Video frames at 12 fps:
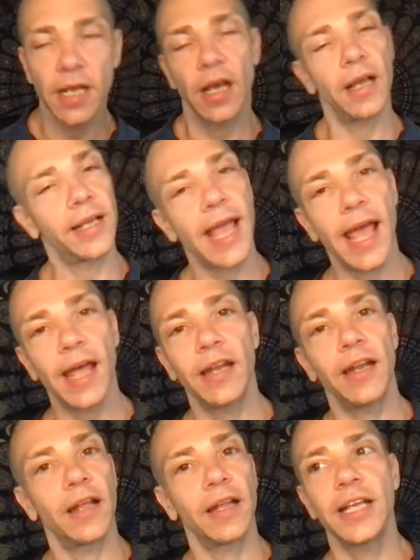Again,
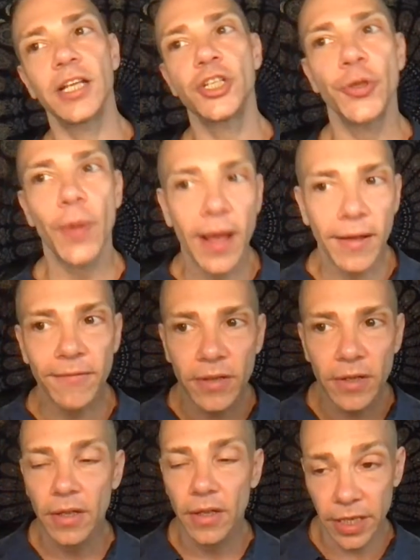unless you have,
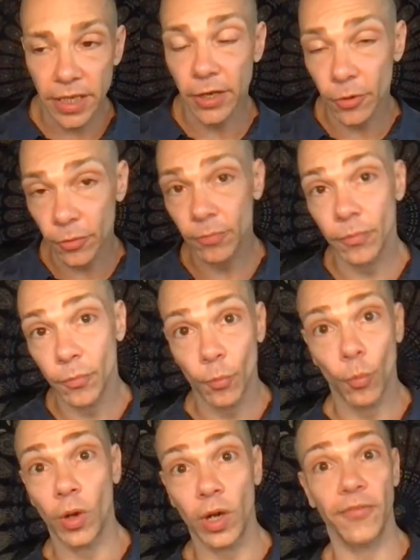
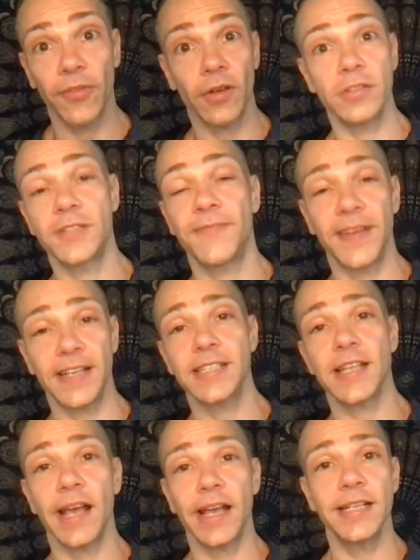one of those fixed
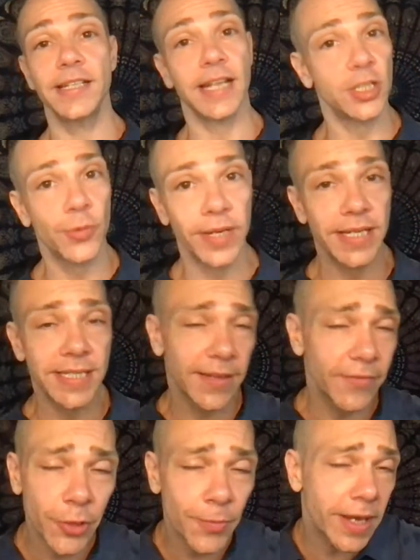signs at
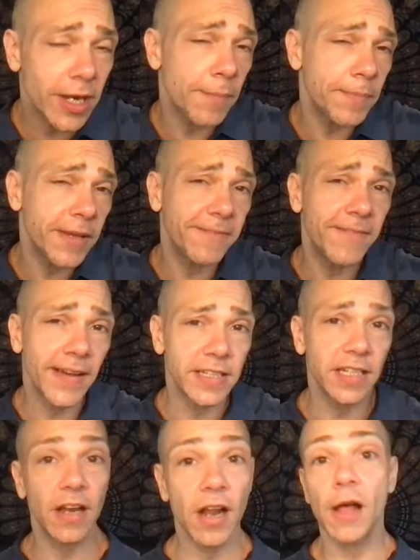27, you may not be affected
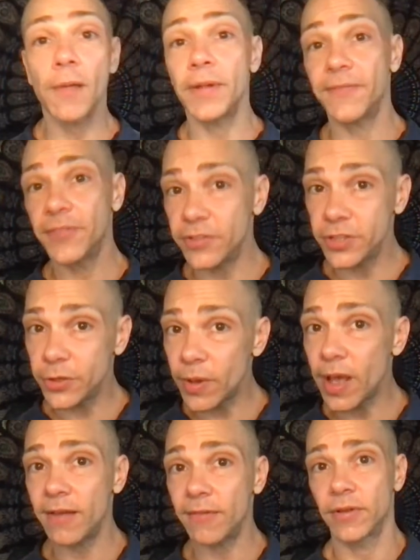at all. But if you do
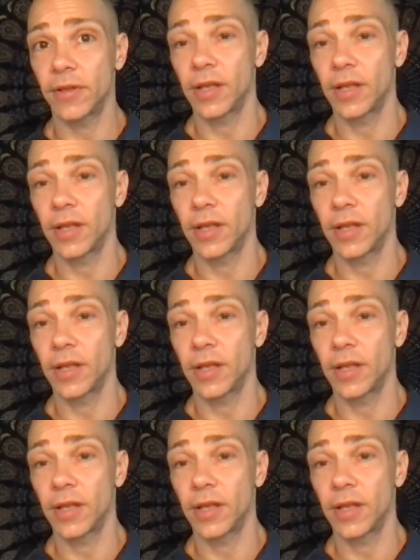have